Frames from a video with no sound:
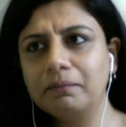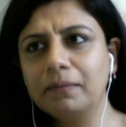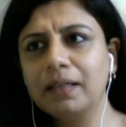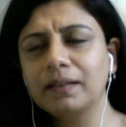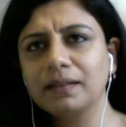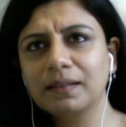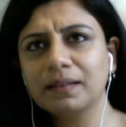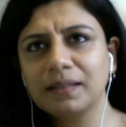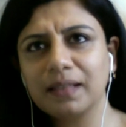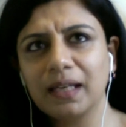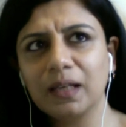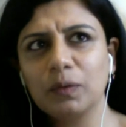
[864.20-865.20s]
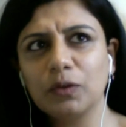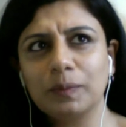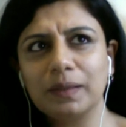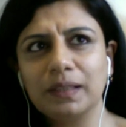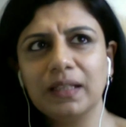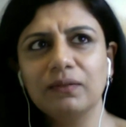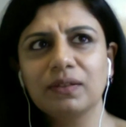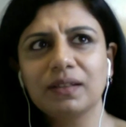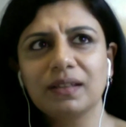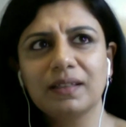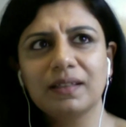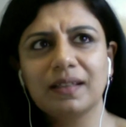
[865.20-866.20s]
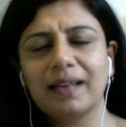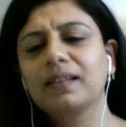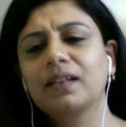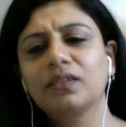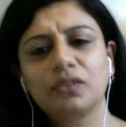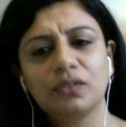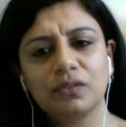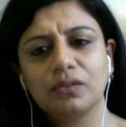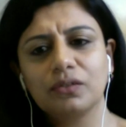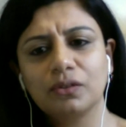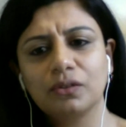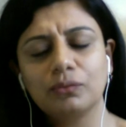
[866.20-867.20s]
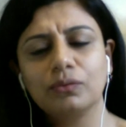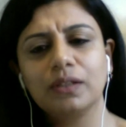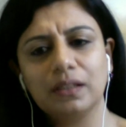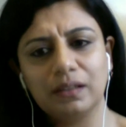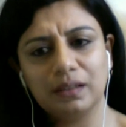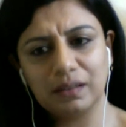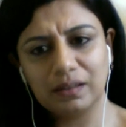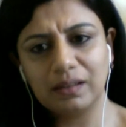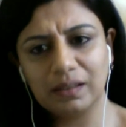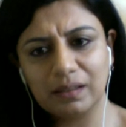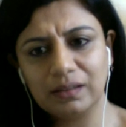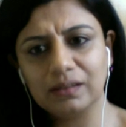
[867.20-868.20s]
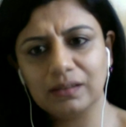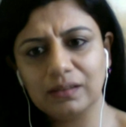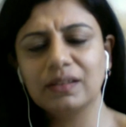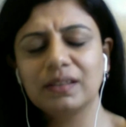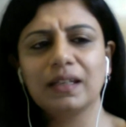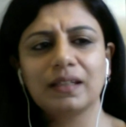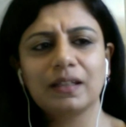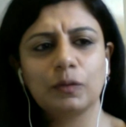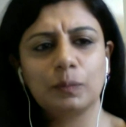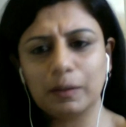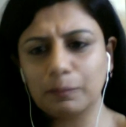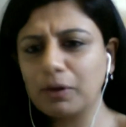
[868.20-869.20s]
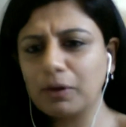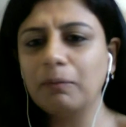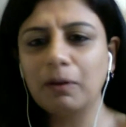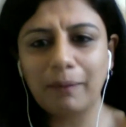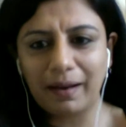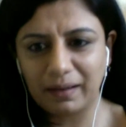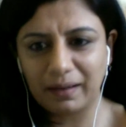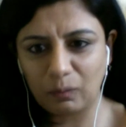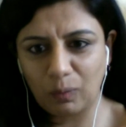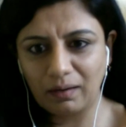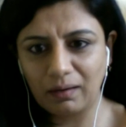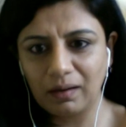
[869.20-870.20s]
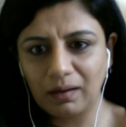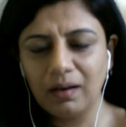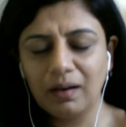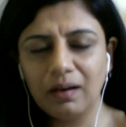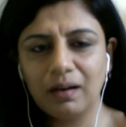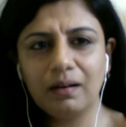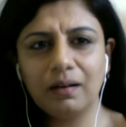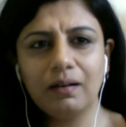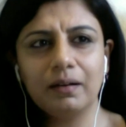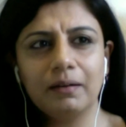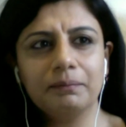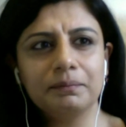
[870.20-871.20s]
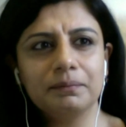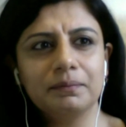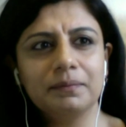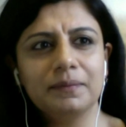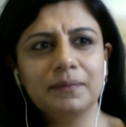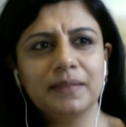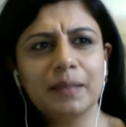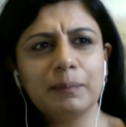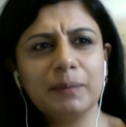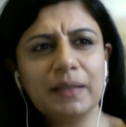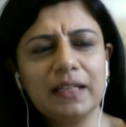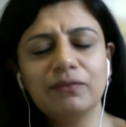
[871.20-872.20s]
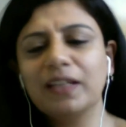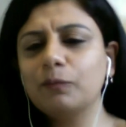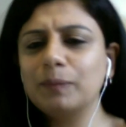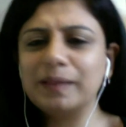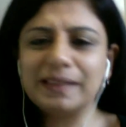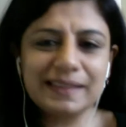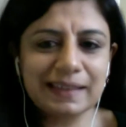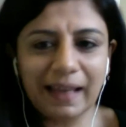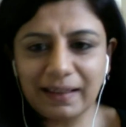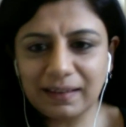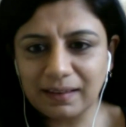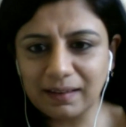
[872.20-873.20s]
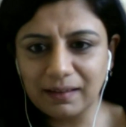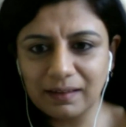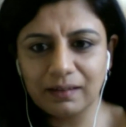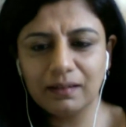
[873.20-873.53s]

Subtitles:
It is a state which believes its accession to the Indian state has been a problematic one. They believe they've been slighted.